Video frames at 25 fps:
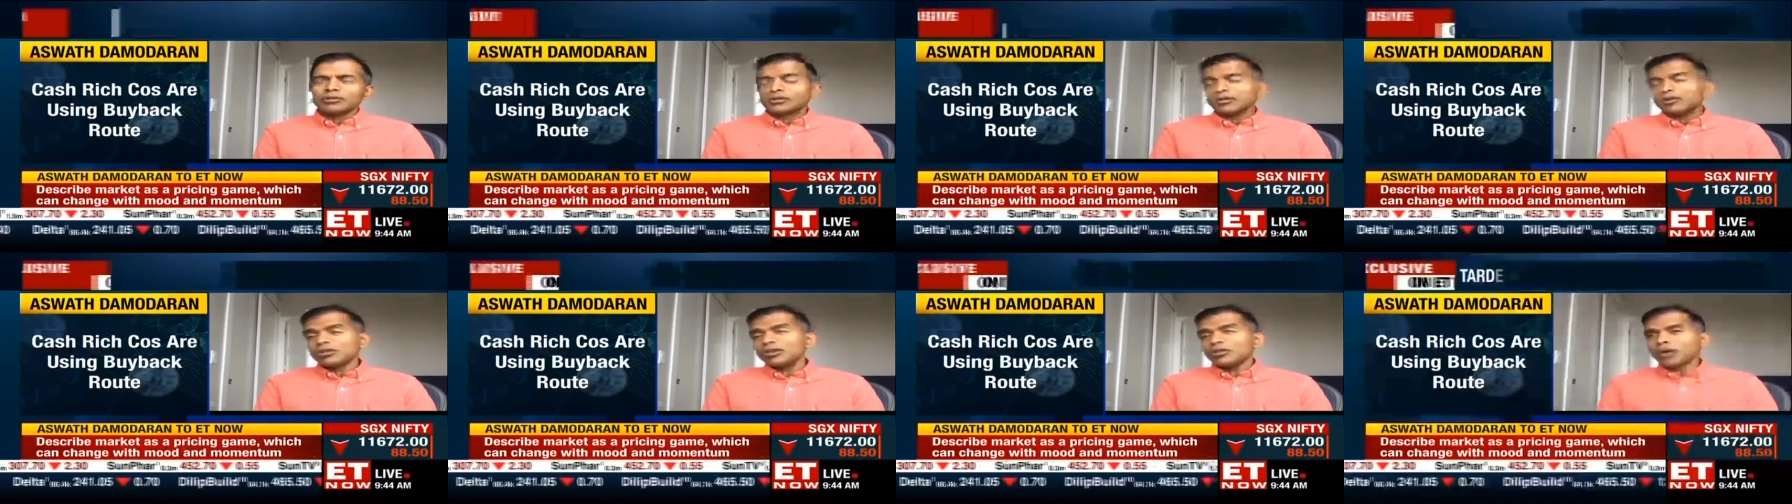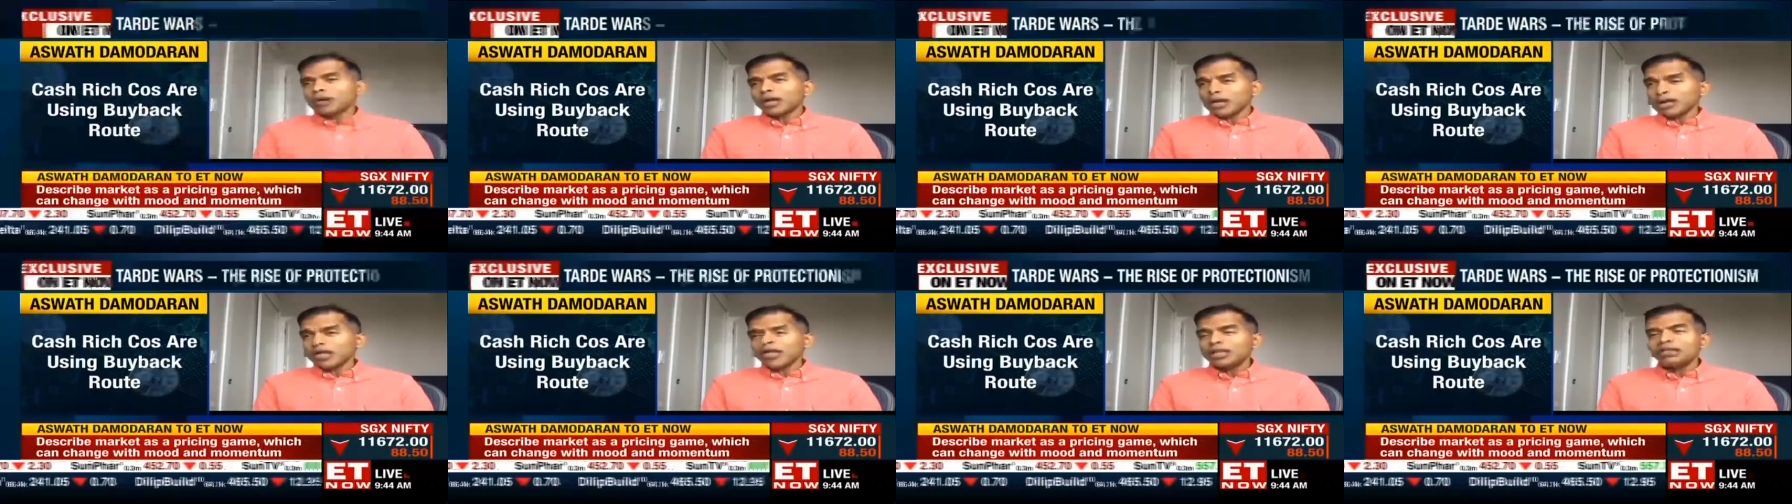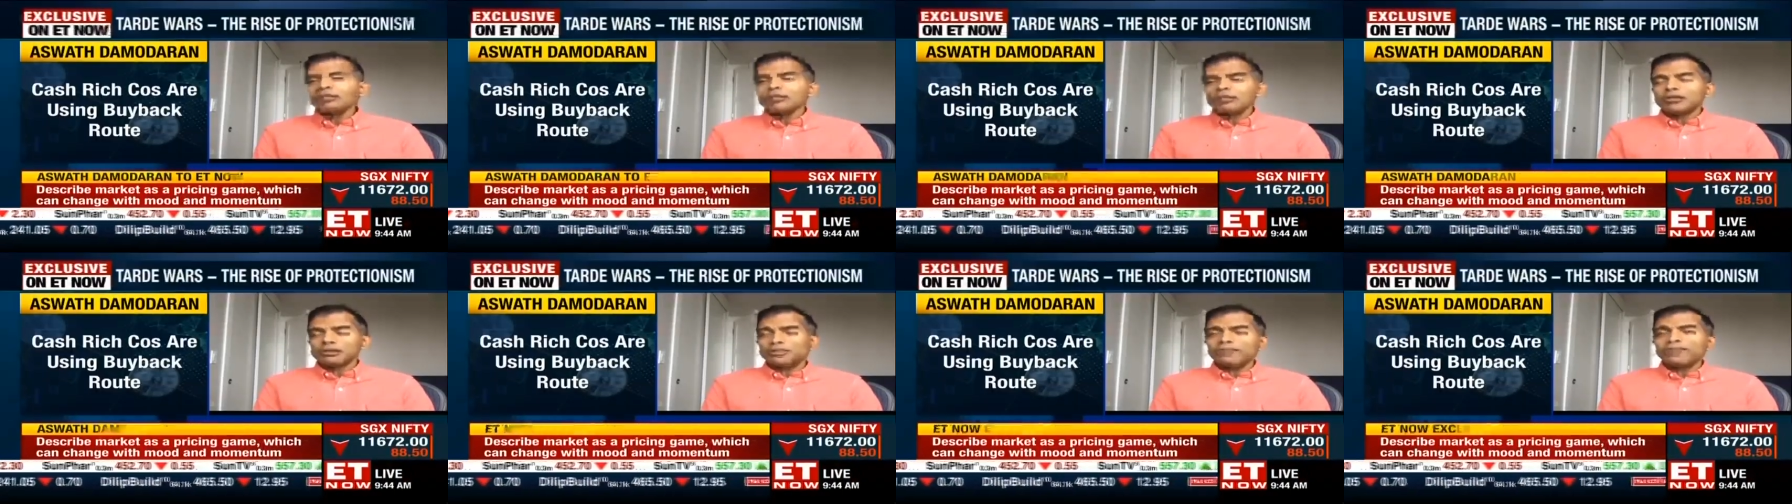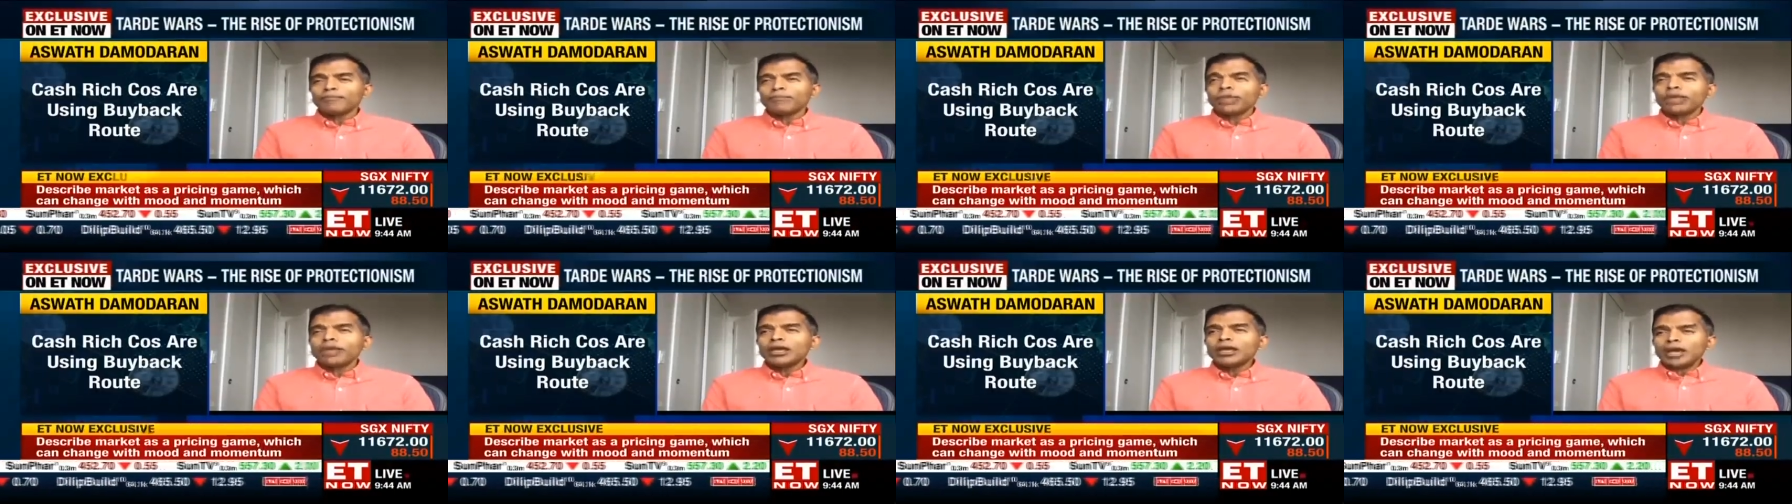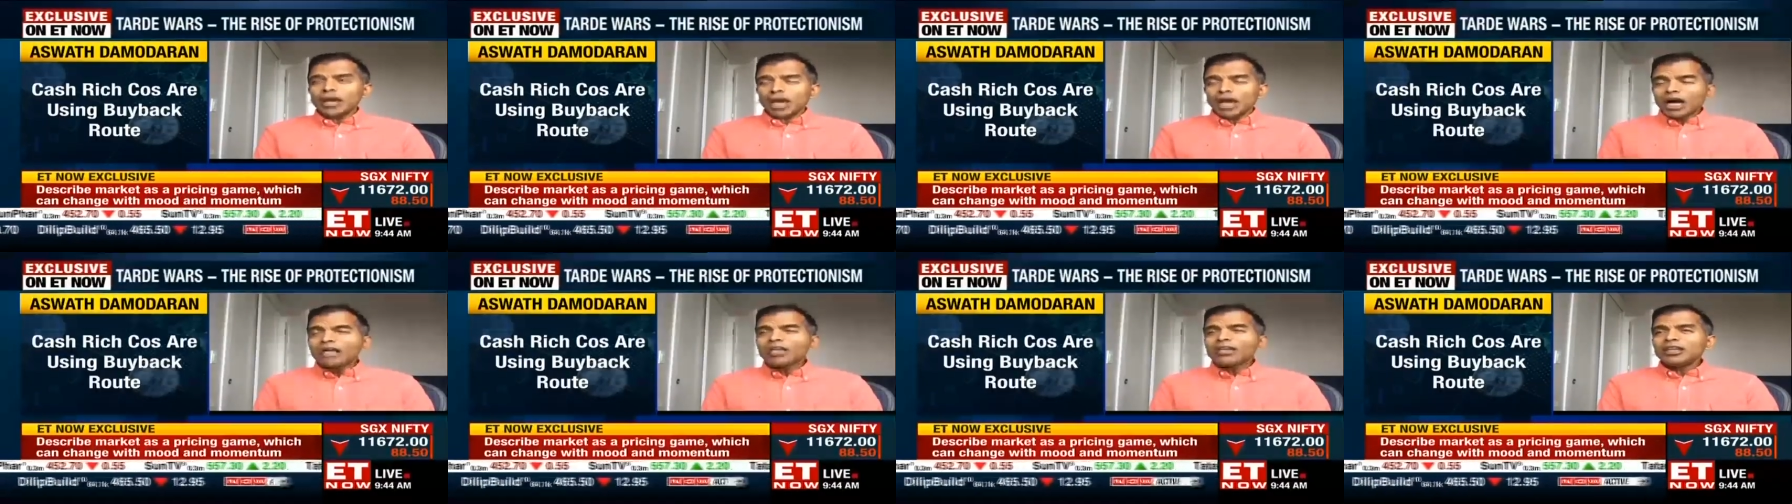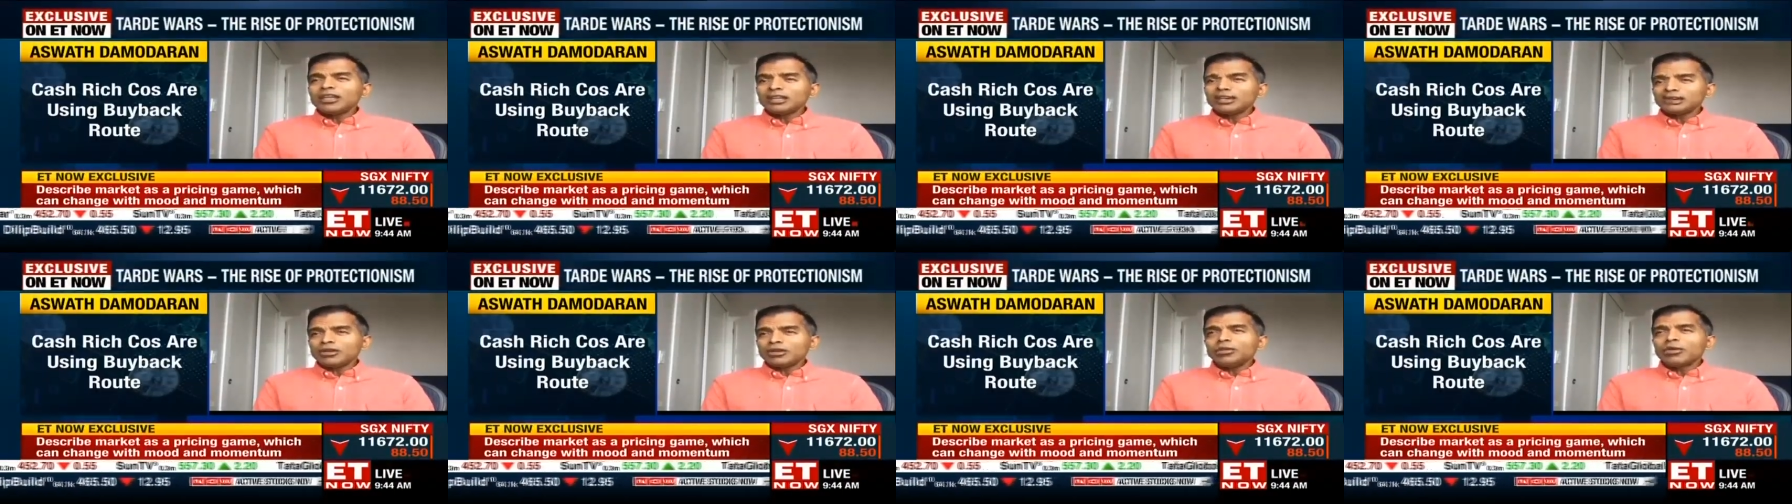So, you know what I need to do? I
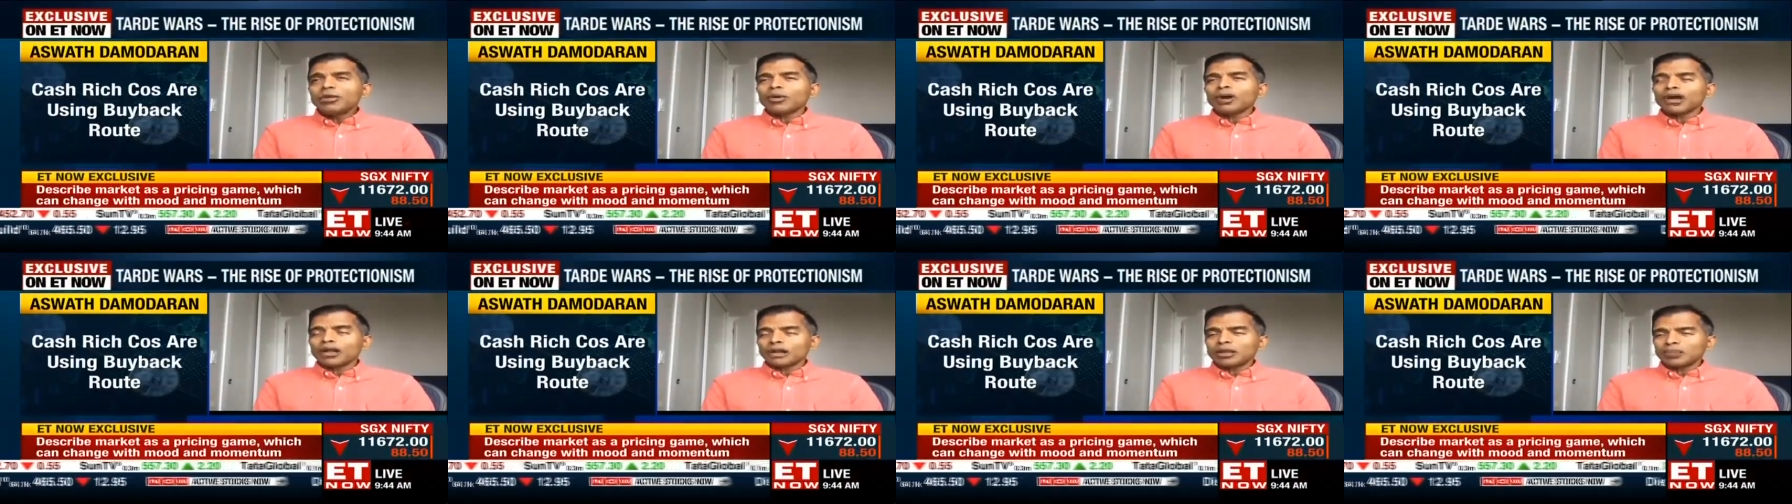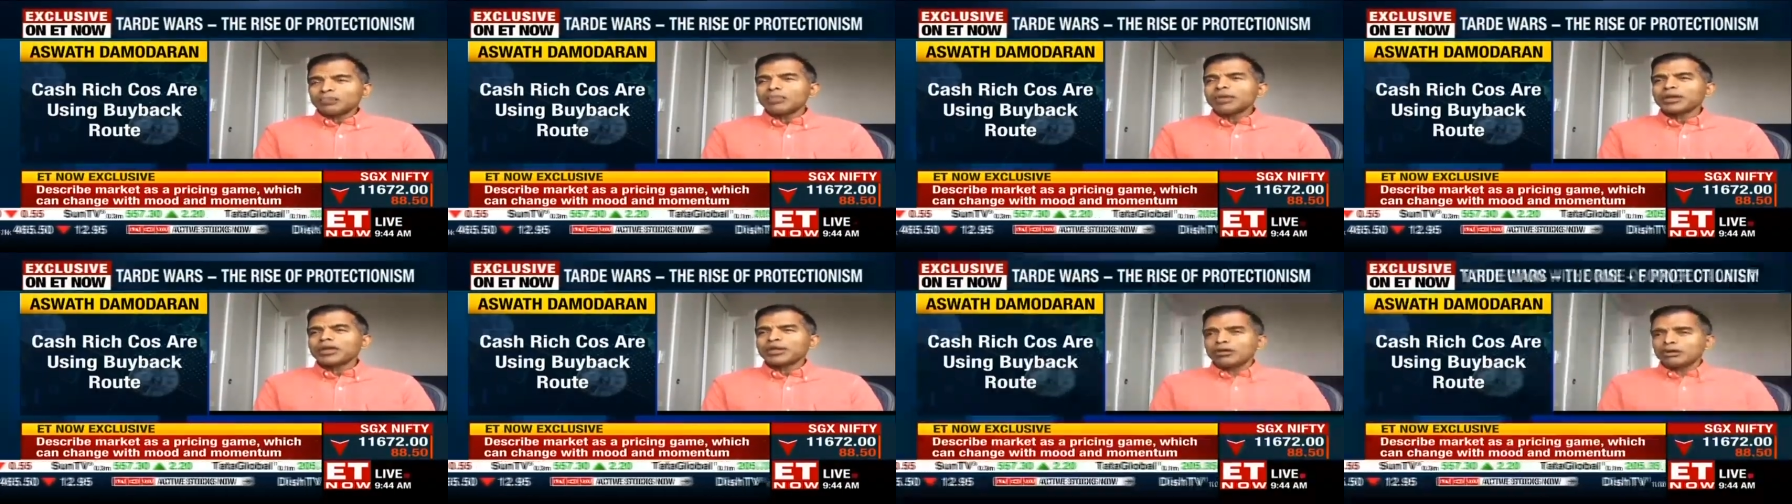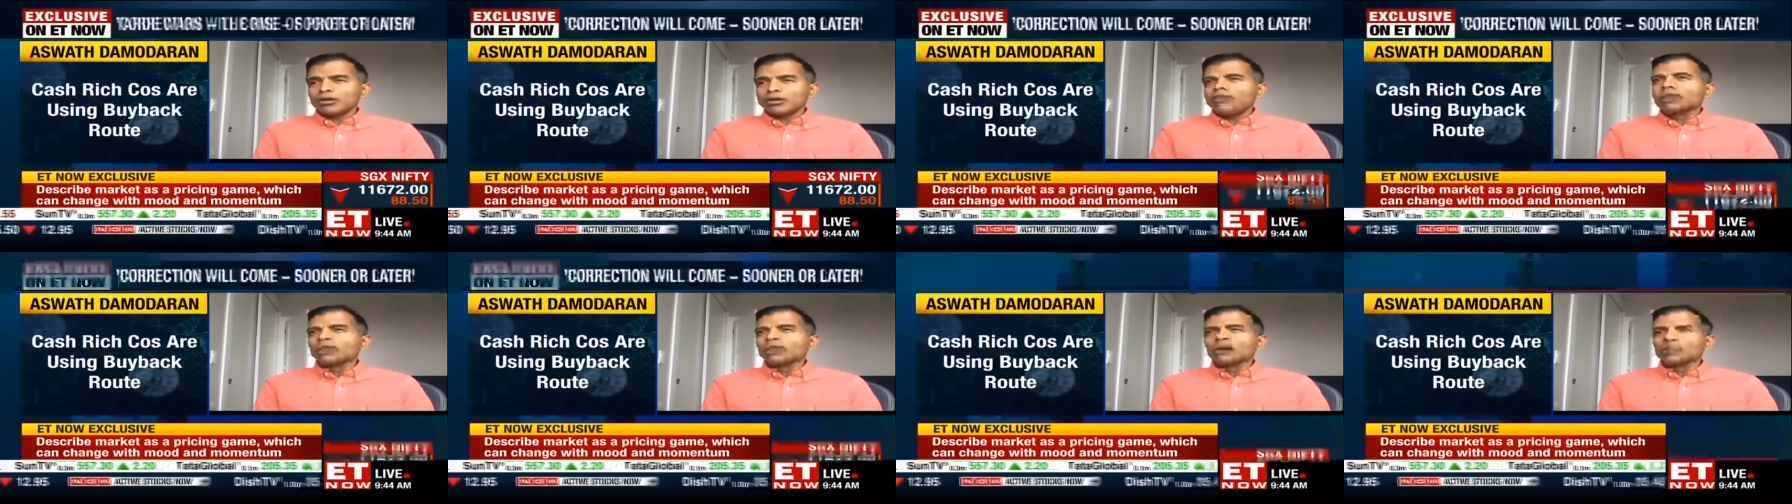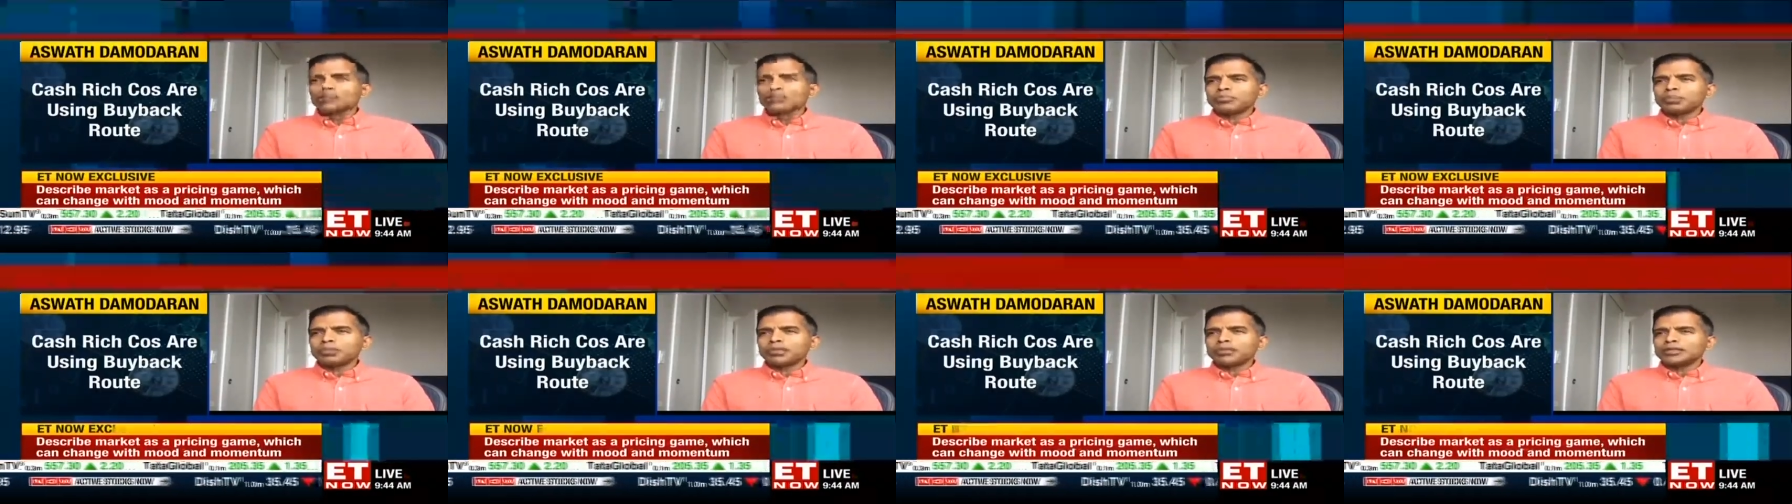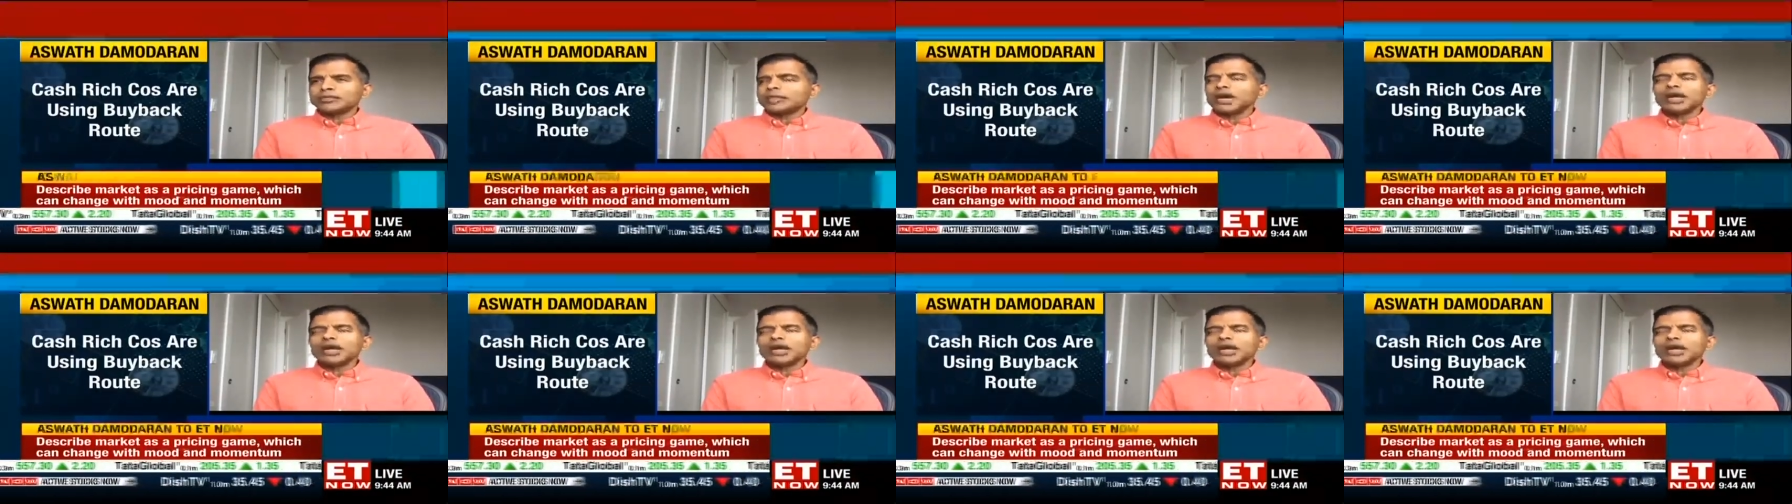need to go out and pick good companies.